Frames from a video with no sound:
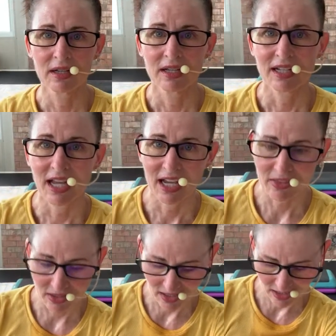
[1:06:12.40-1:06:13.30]

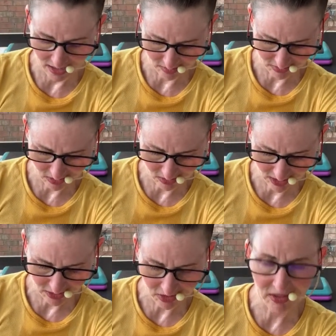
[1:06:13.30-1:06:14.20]
Kathy, I'm so
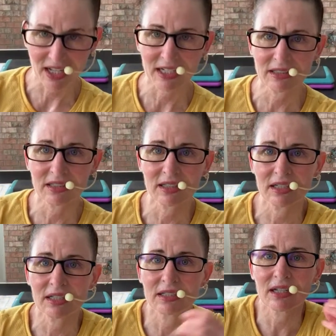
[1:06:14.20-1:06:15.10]
glad you liked
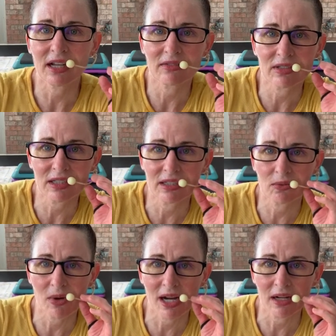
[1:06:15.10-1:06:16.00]
it. Evelyn,
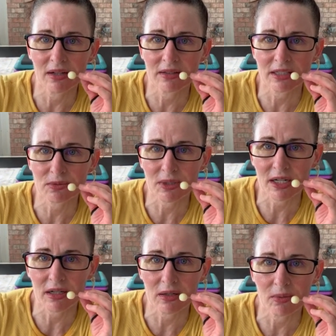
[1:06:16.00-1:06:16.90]
wow, that's what I
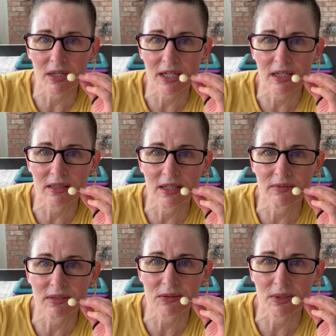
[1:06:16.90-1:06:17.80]
call a workout. Love
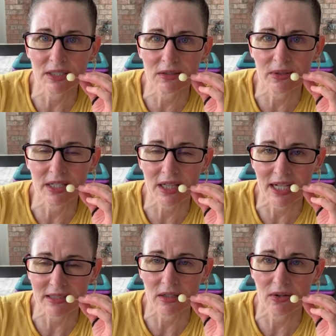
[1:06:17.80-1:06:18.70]
the sweaty strength
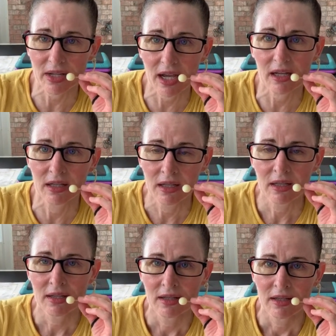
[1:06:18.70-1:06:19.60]
class. Oh, yeah.
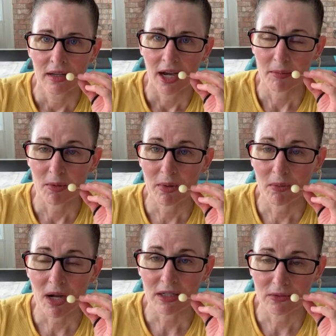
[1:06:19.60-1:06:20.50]
I mean, we
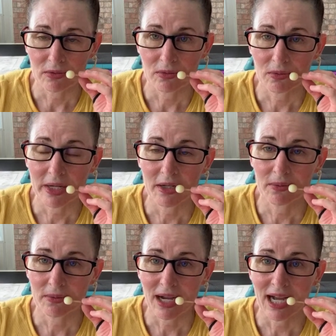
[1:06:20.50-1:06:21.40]
walk and we
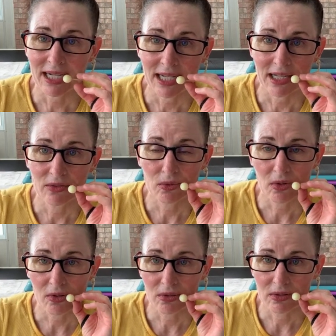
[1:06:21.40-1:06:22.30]
rock and
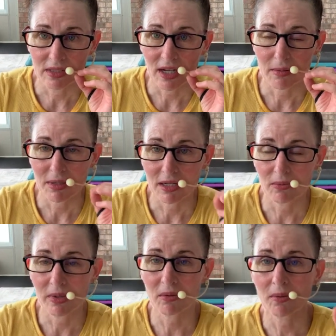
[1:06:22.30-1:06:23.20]
rolled. I mean,
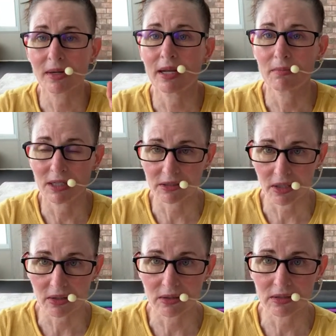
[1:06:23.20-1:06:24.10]
we were working
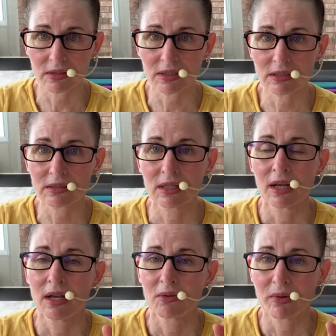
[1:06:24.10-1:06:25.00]
muscular endurance.
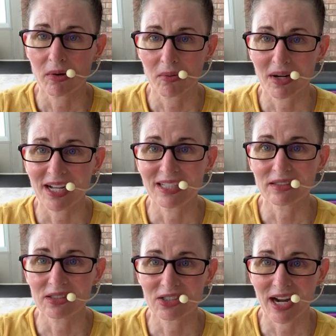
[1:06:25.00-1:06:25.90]
We were working
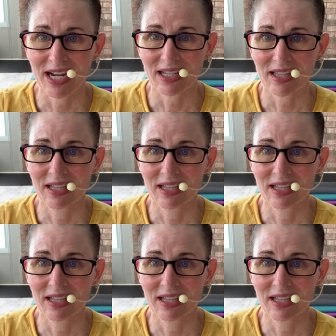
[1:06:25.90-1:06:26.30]
strength.